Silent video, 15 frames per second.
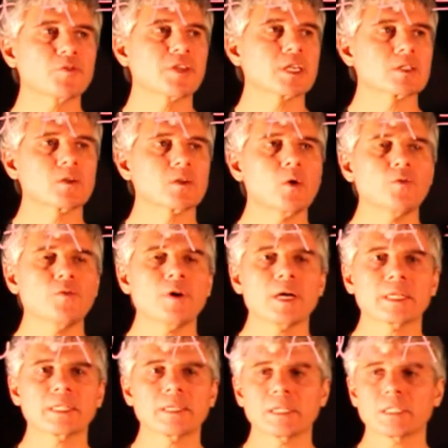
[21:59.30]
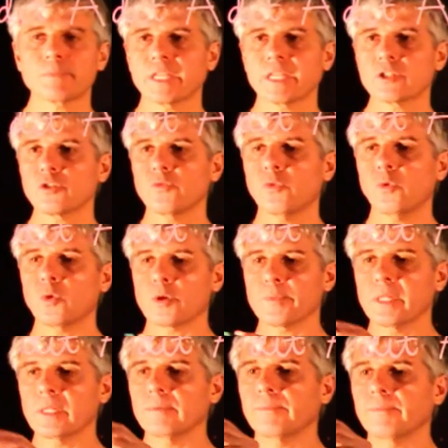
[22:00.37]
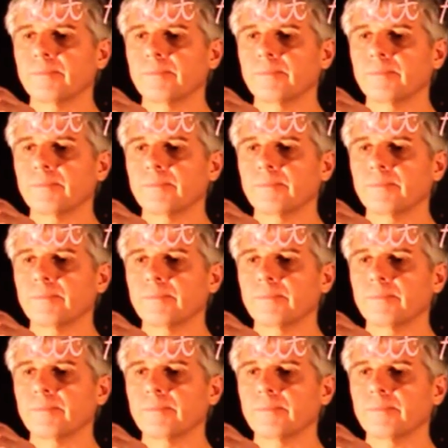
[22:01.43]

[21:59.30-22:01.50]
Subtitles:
this cofactor expansion formula.